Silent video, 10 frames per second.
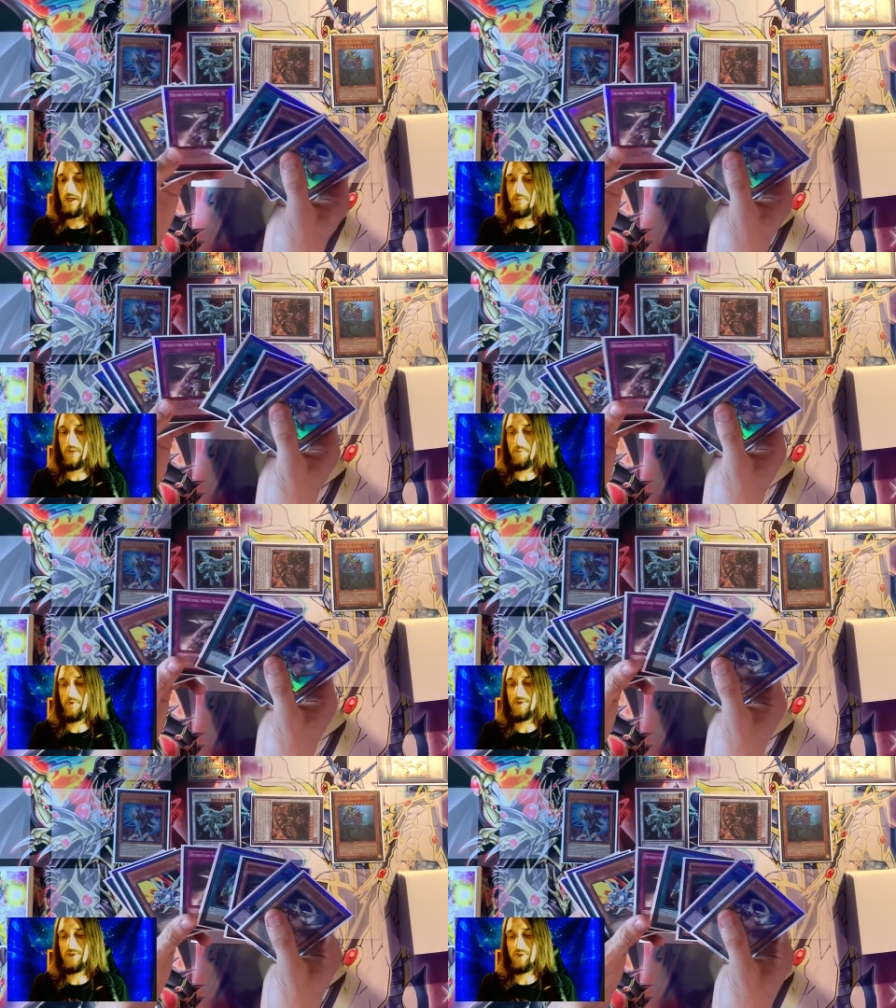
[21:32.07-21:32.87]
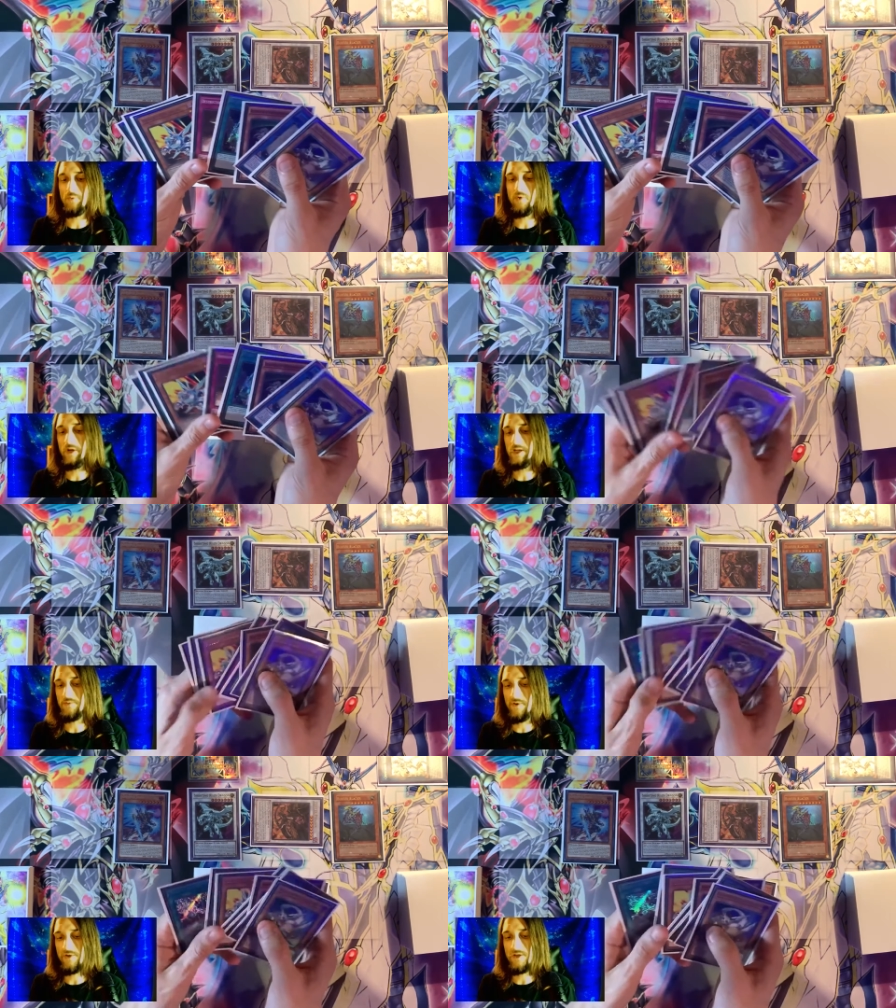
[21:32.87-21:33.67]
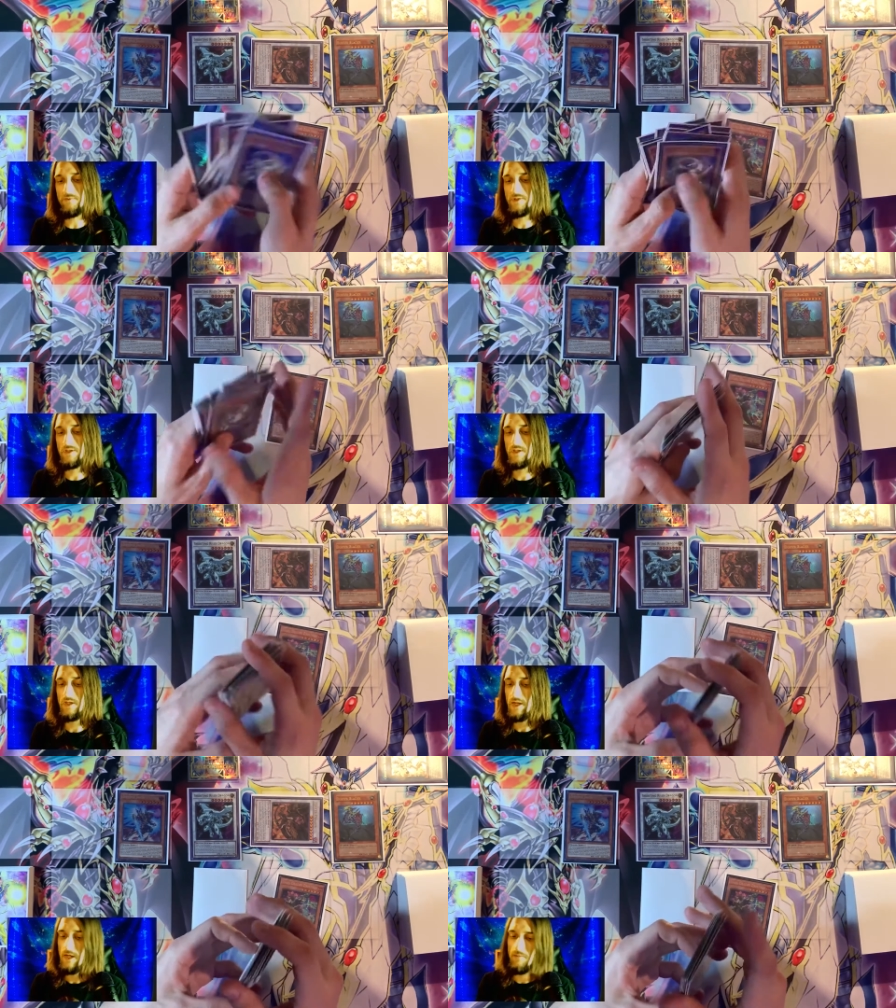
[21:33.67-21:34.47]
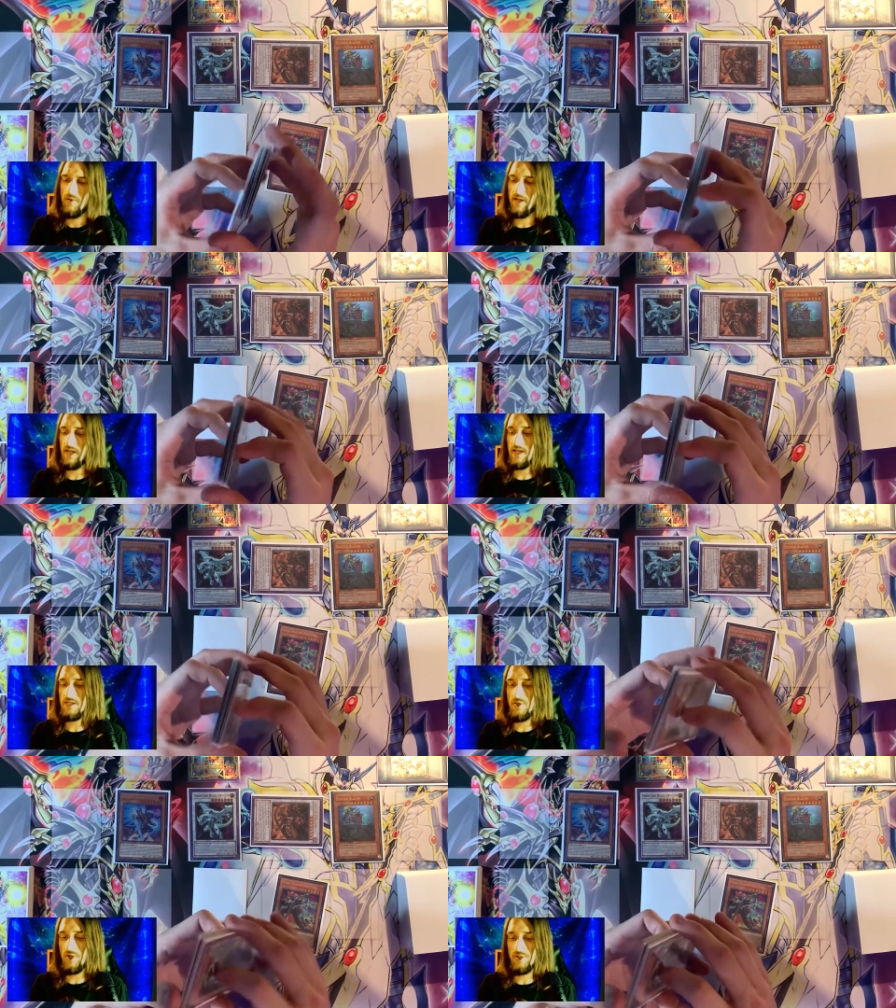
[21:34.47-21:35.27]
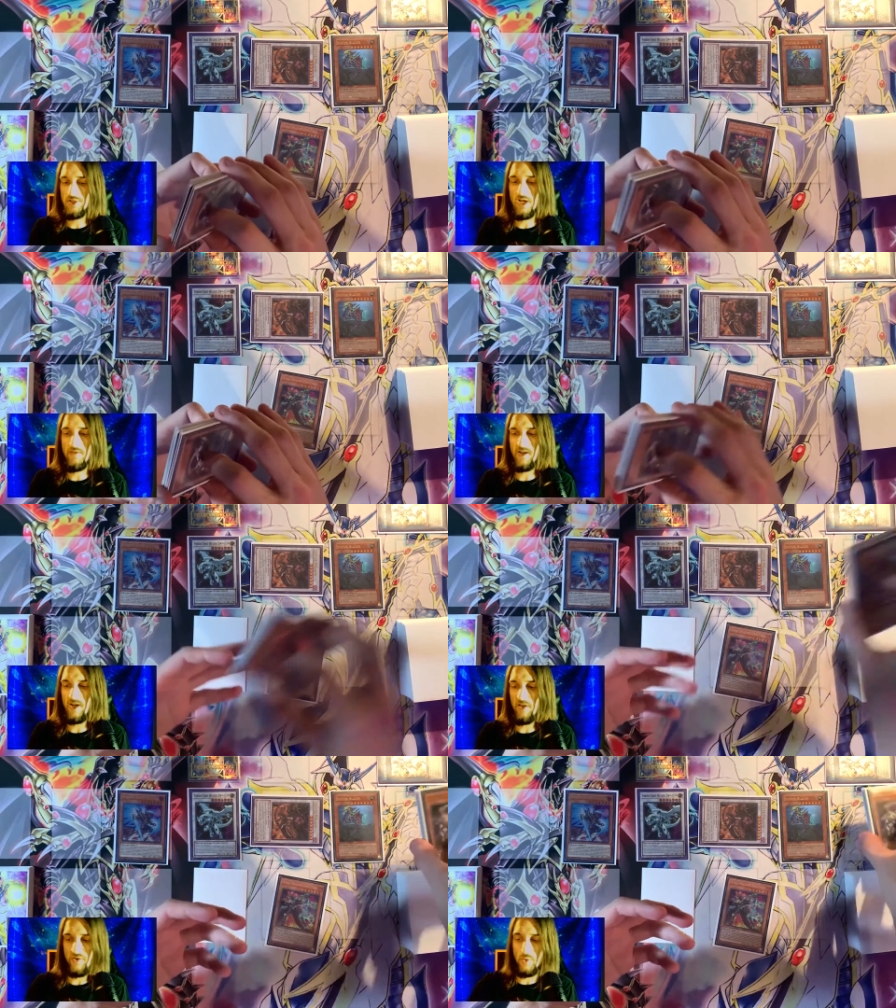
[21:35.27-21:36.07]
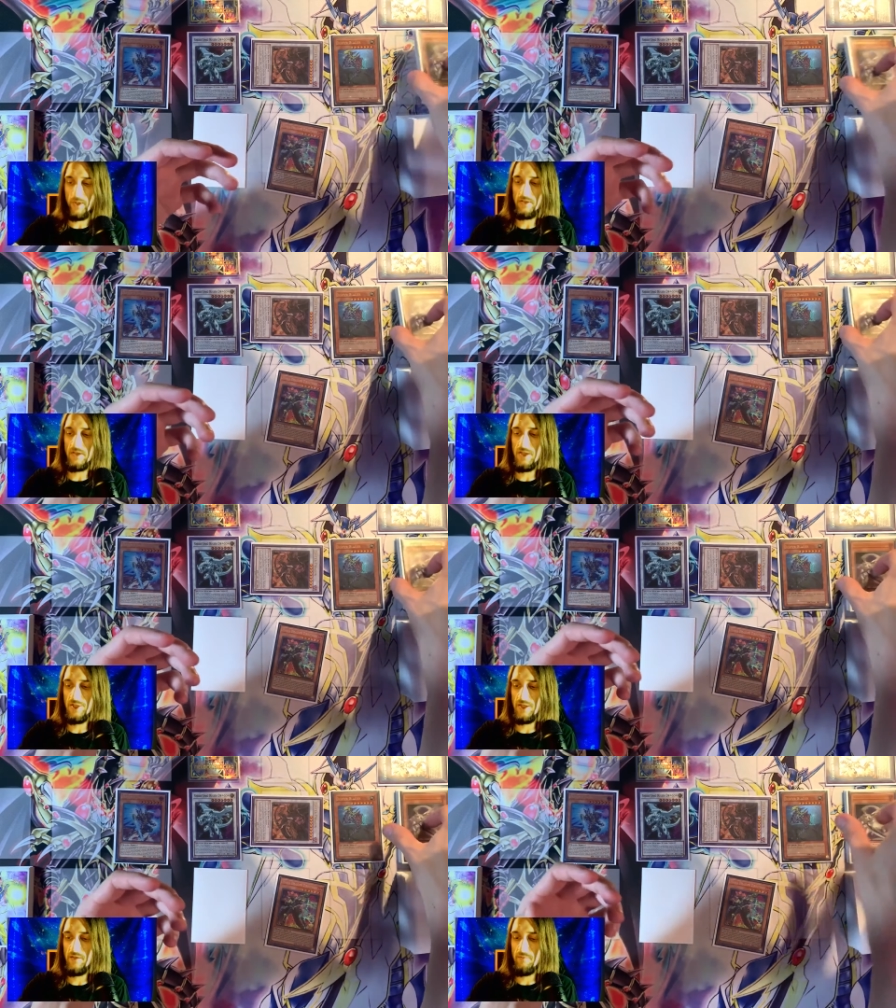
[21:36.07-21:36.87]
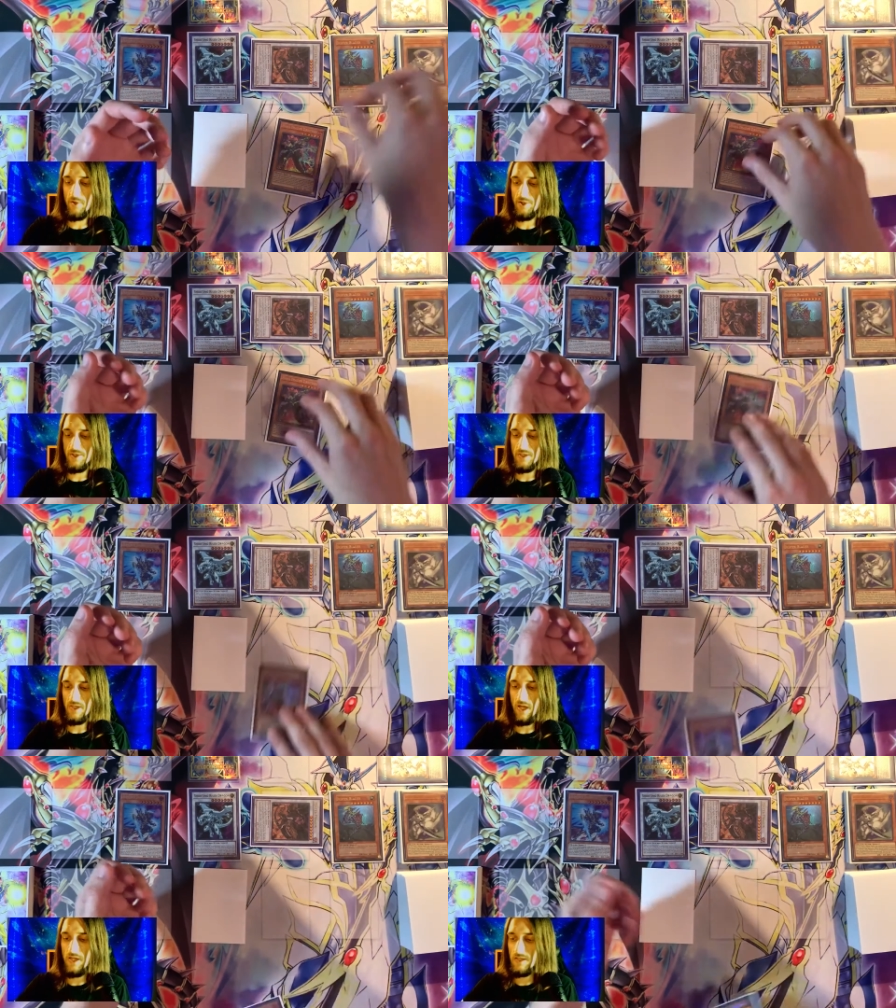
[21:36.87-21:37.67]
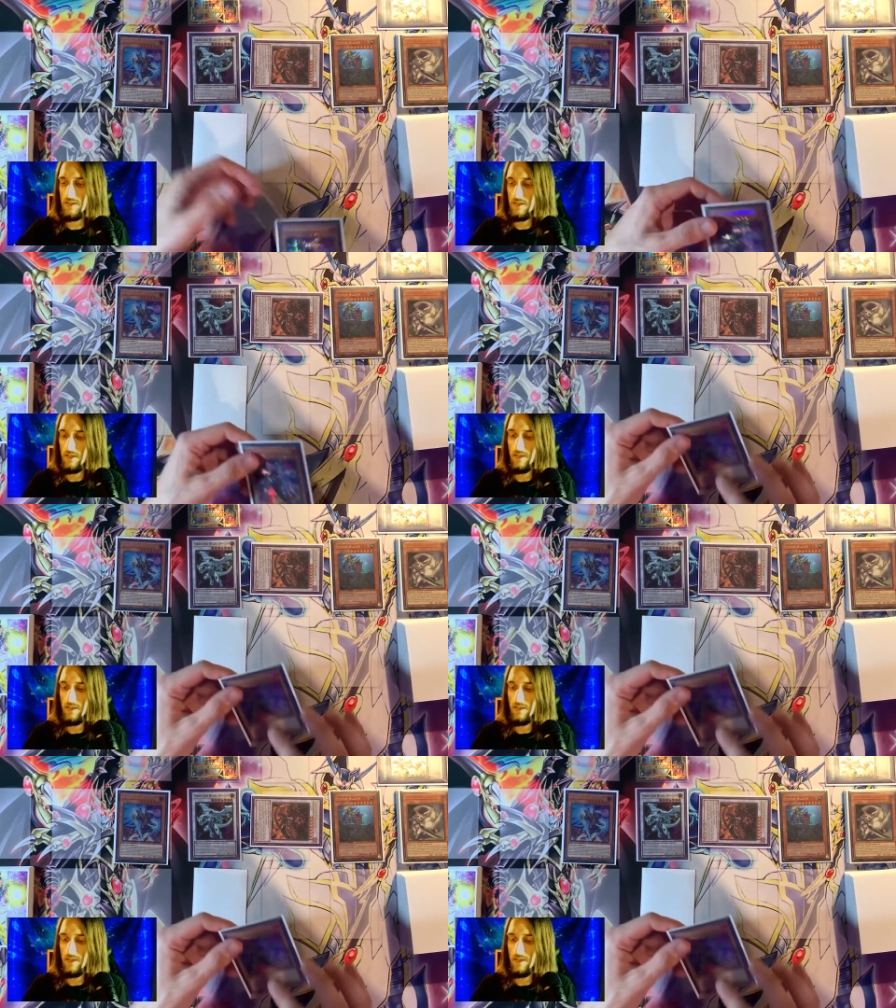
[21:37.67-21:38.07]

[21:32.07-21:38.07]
Memories, there's no point because we're about to use it, but I guess you could set like another quick launch in an emergency case.